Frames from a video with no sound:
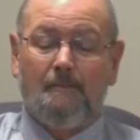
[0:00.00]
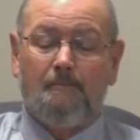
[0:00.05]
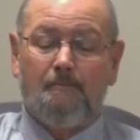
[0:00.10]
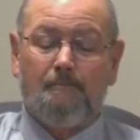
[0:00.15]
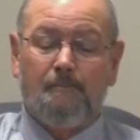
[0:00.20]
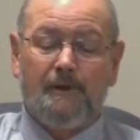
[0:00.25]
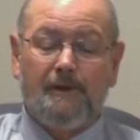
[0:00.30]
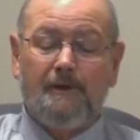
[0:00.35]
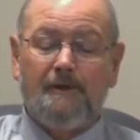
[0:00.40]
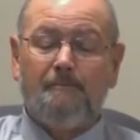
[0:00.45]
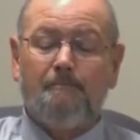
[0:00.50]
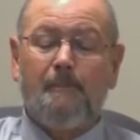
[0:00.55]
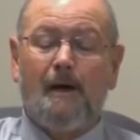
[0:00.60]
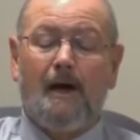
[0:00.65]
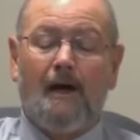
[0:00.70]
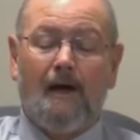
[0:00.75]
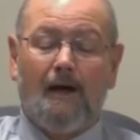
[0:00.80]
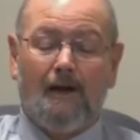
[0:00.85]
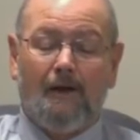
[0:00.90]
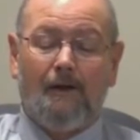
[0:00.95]
Mim
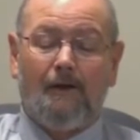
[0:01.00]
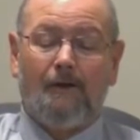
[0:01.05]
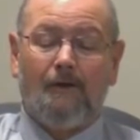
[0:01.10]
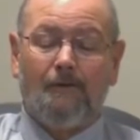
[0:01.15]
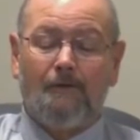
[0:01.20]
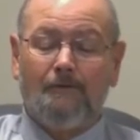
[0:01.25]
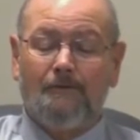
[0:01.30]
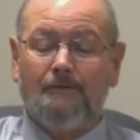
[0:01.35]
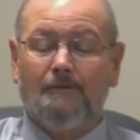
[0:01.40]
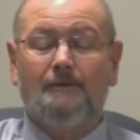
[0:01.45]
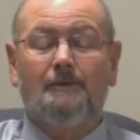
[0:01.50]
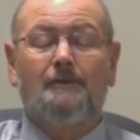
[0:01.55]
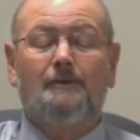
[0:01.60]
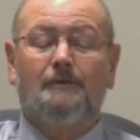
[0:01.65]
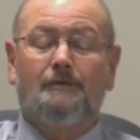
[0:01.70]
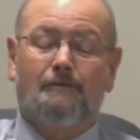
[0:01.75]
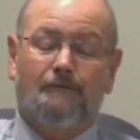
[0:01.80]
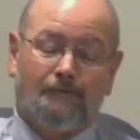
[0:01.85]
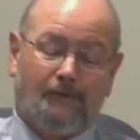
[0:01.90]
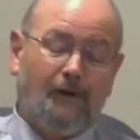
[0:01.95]
Ma'al,
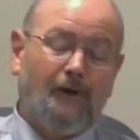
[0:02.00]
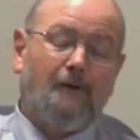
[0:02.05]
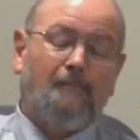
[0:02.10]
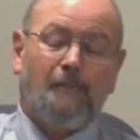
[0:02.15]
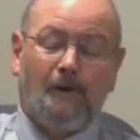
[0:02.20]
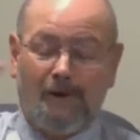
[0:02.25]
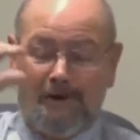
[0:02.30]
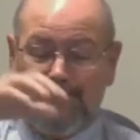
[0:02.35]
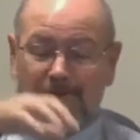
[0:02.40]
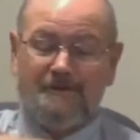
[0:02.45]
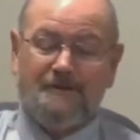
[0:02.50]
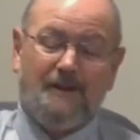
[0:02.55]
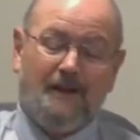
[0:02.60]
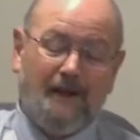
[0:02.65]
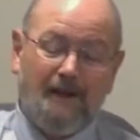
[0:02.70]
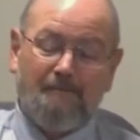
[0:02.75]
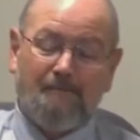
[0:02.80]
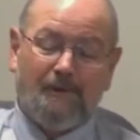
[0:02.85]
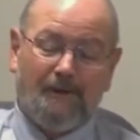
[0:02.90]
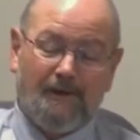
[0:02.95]
from on
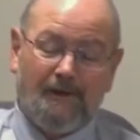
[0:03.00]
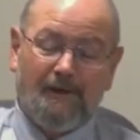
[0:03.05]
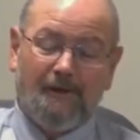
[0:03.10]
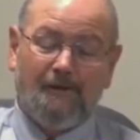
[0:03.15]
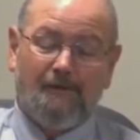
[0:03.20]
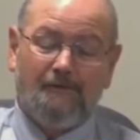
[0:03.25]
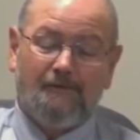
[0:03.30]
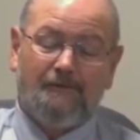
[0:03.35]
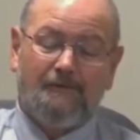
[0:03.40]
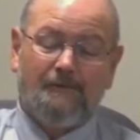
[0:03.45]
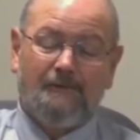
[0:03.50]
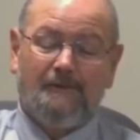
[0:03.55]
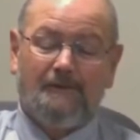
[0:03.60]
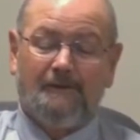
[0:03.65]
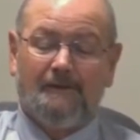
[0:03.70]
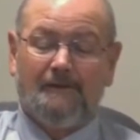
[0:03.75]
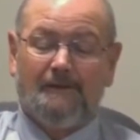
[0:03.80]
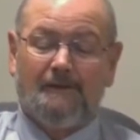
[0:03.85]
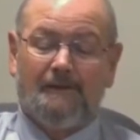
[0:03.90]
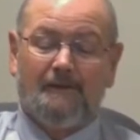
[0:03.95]
top of
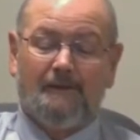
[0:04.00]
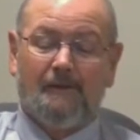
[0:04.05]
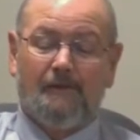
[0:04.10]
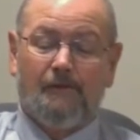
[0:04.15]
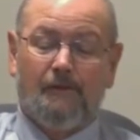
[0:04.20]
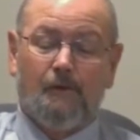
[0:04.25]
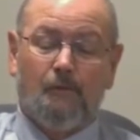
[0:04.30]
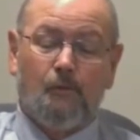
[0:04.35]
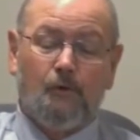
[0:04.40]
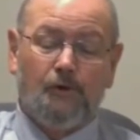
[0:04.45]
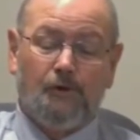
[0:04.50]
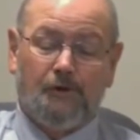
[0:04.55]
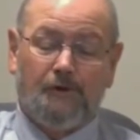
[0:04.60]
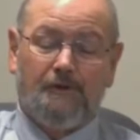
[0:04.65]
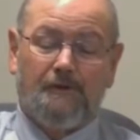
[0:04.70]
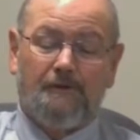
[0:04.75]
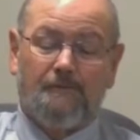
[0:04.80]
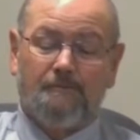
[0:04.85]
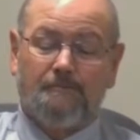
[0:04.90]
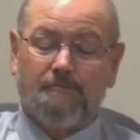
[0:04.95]
the
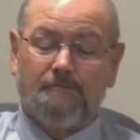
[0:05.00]
wood